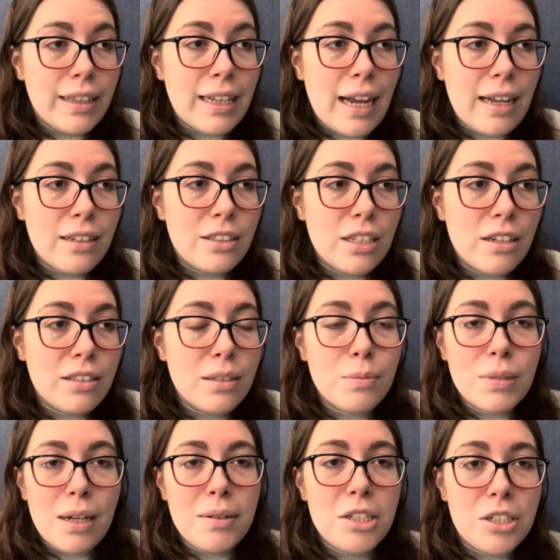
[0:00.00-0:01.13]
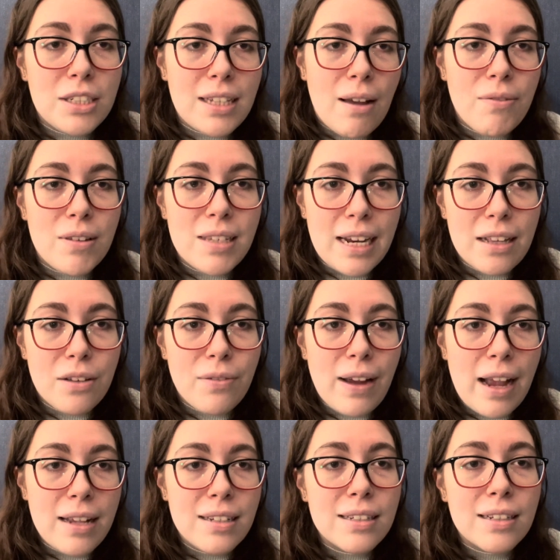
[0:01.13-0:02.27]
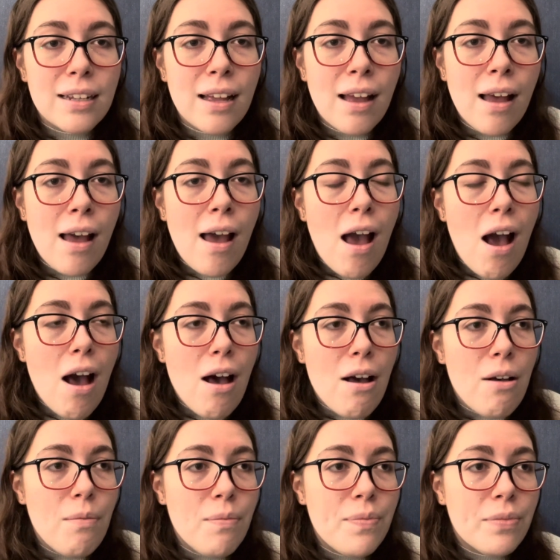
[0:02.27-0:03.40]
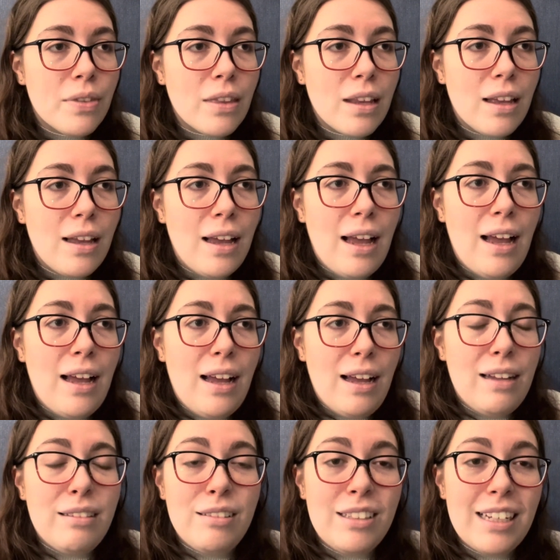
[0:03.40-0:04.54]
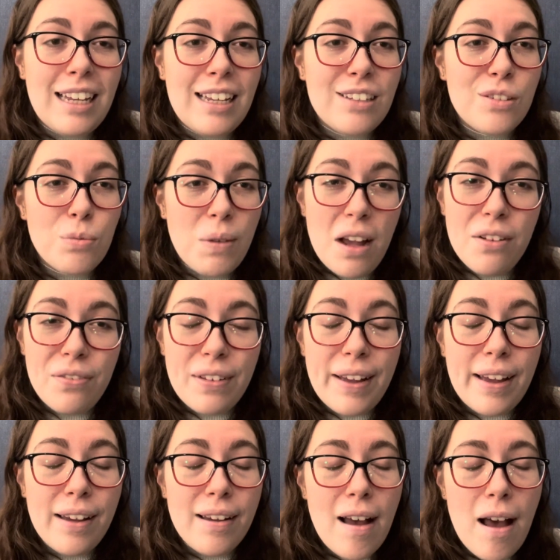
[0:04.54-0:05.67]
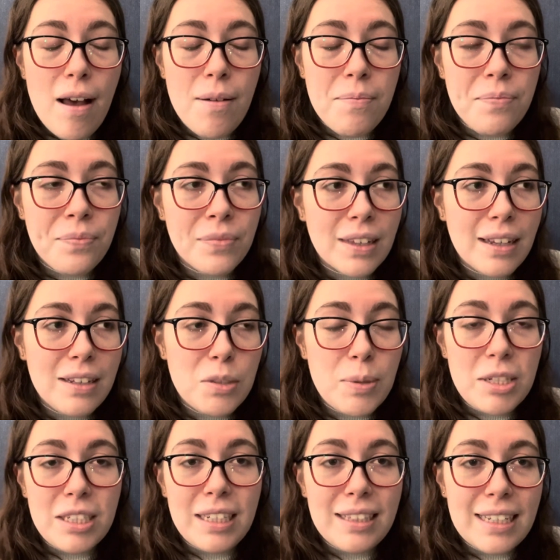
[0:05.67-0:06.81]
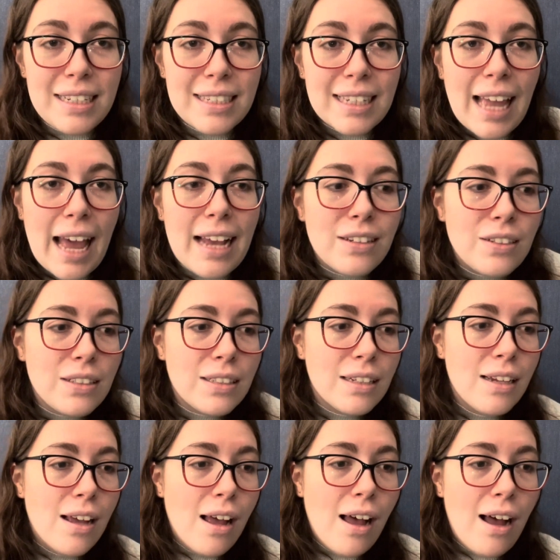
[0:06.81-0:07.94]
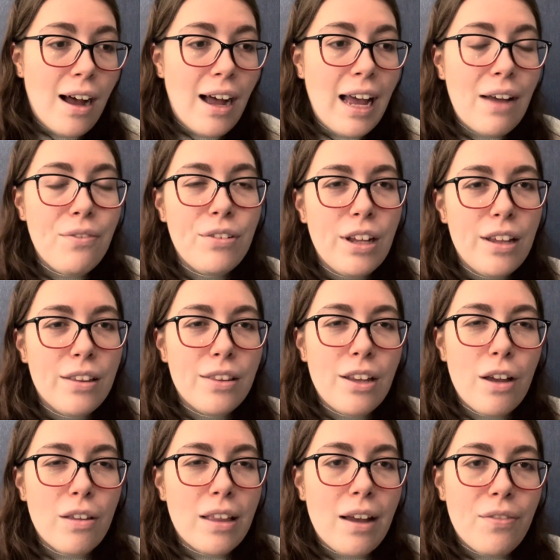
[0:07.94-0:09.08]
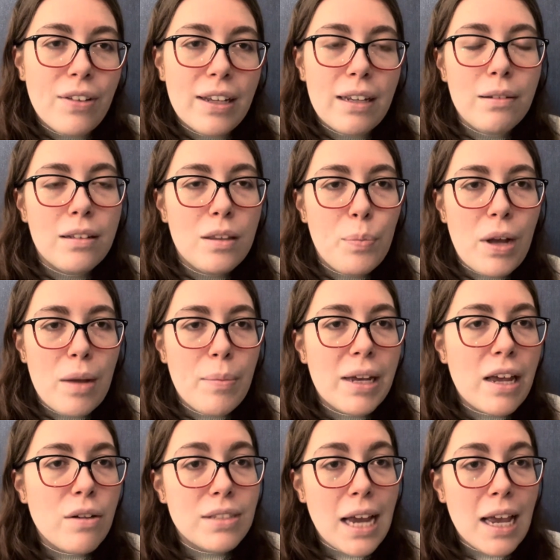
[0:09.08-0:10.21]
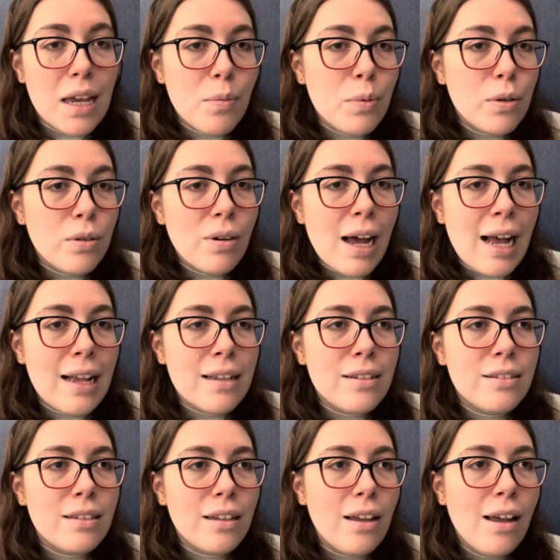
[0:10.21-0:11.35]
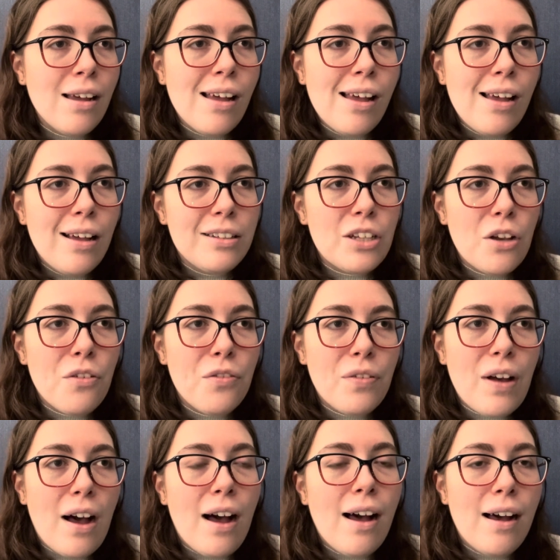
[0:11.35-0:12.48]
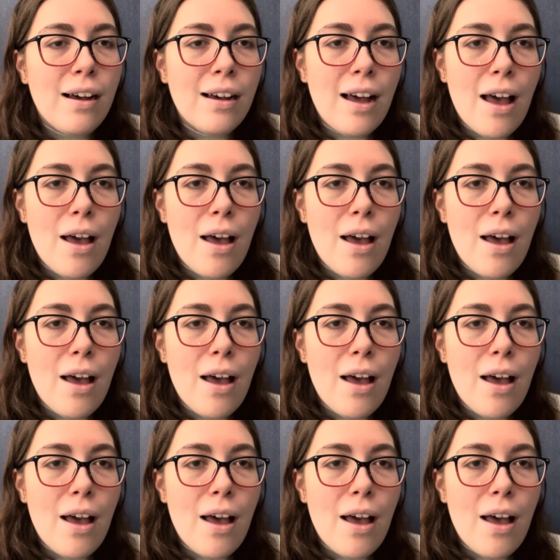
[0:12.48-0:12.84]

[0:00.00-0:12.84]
that. So sometimes you just have to take the risk, and it's worth it, especially in this case. I have learnt though that I think I'm going to buy my own table, as so far